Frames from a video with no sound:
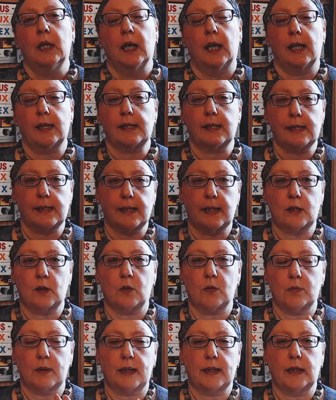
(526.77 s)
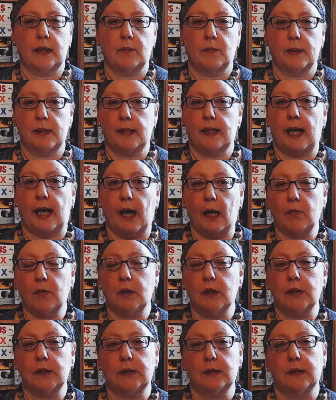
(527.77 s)
As I said already with
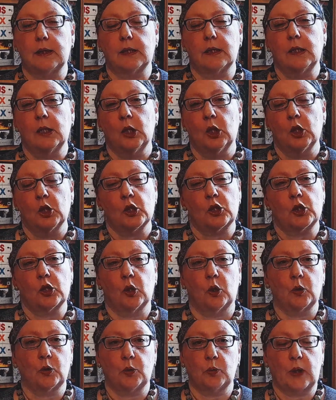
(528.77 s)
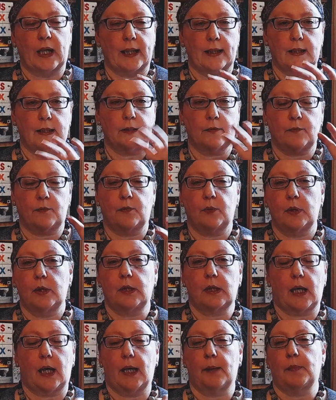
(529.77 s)
Harold, no, so you get different
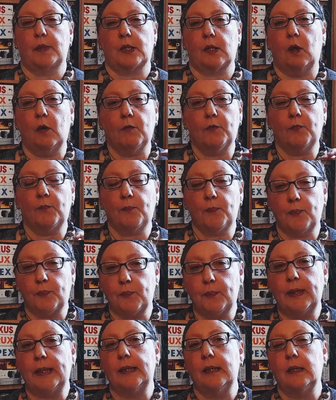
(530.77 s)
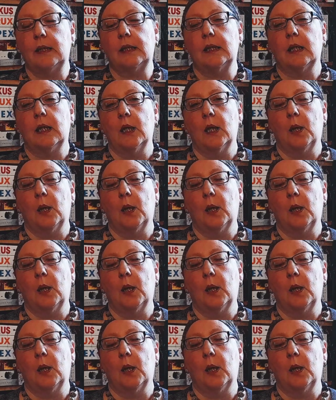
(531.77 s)
types of print,